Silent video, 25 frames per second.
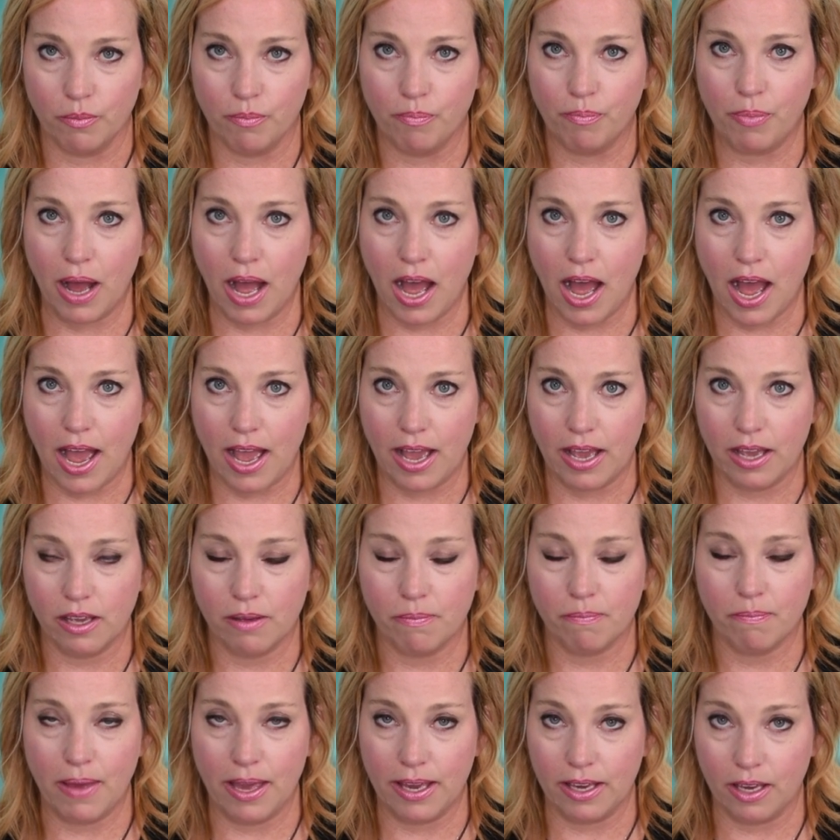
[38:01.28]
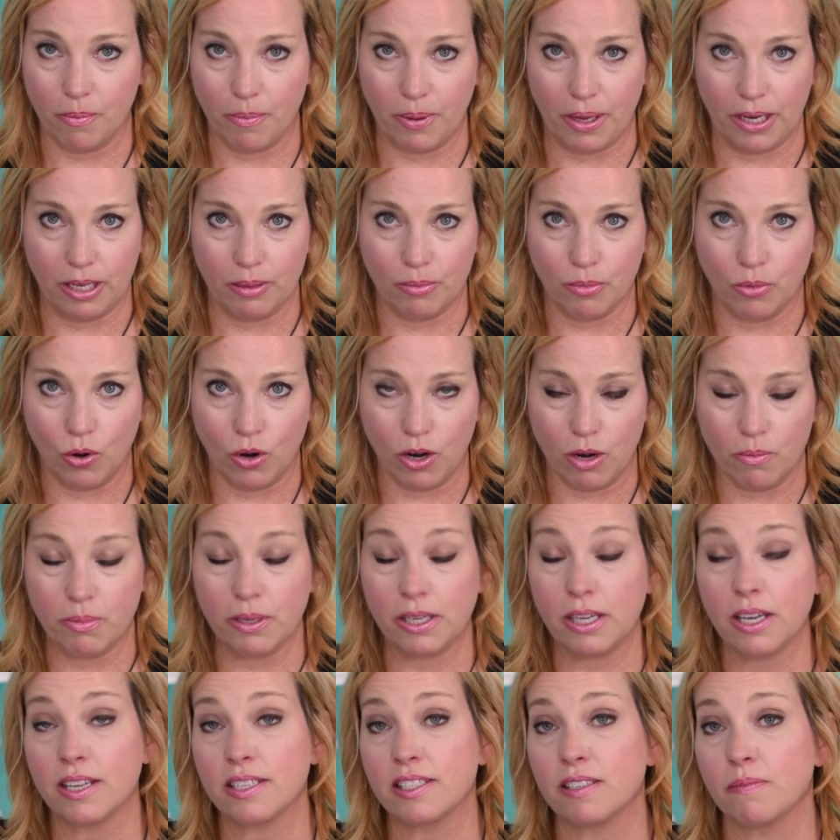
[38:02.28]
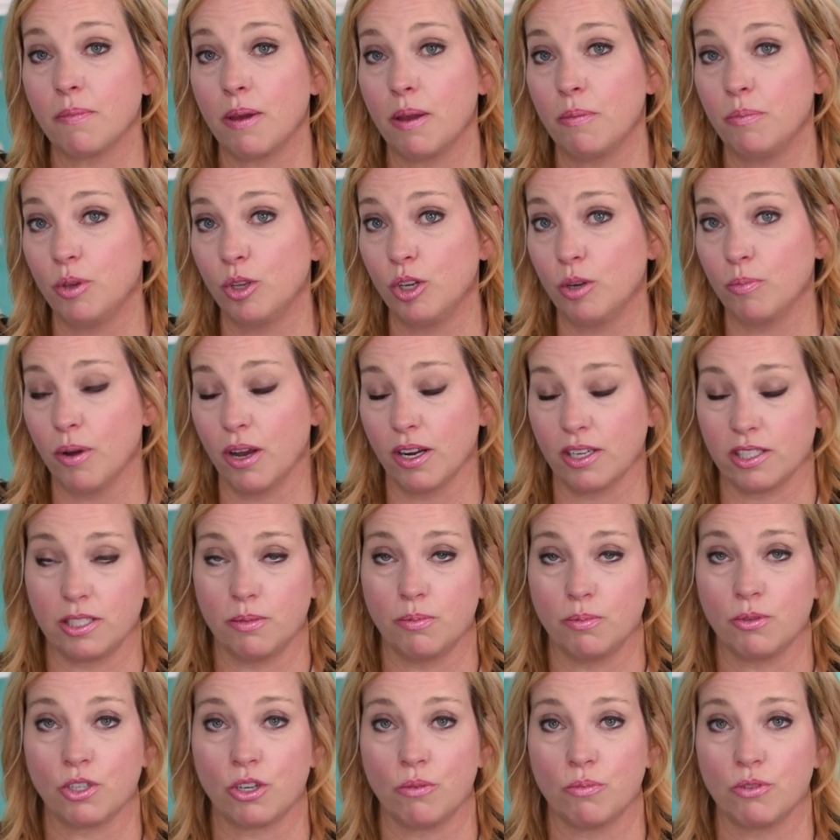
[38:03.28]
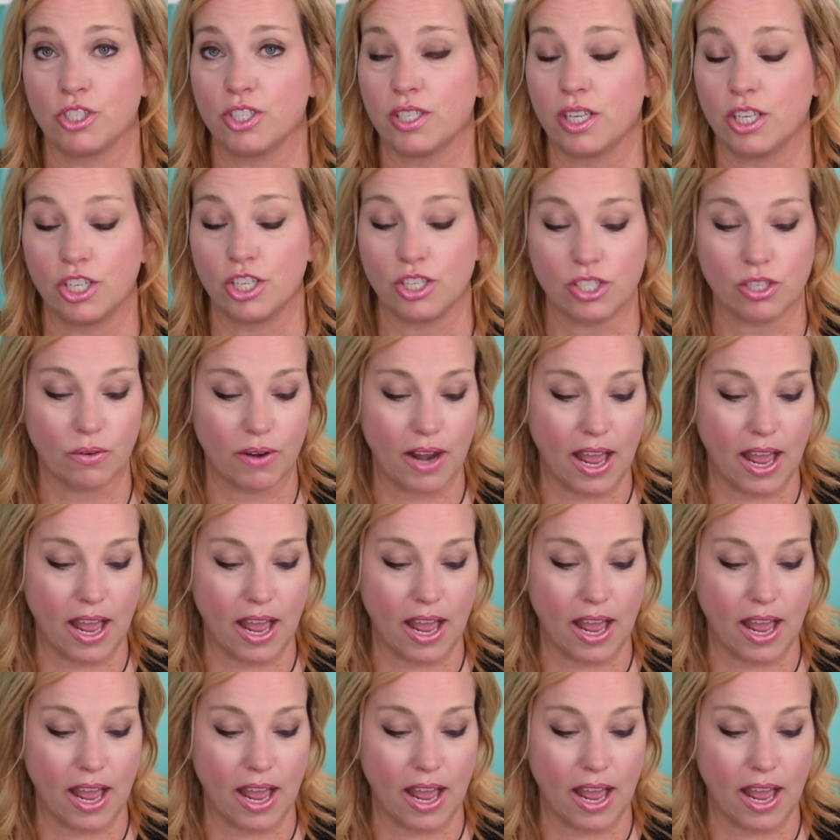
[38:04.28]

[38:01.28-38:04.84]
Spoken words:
buy makeup anymore because of my beauty box subscriptions. I just don't